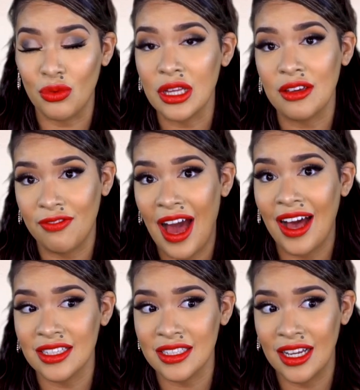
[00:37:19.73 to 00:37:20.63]
really
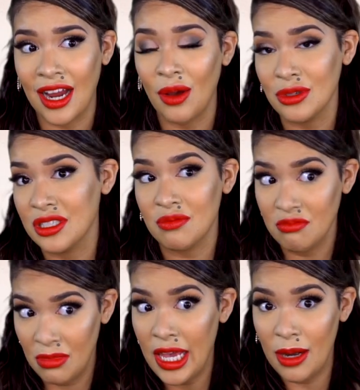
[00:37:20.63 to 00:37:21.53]
fast and I was
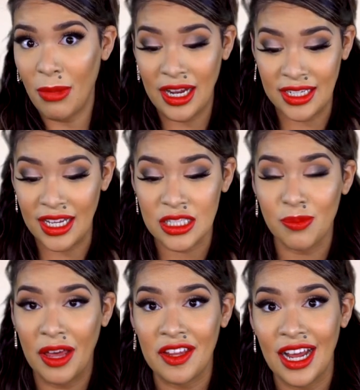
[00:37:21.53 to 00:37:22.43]
in my
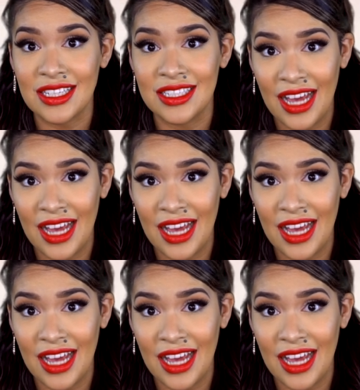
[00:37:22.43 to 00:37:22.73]
desk by the next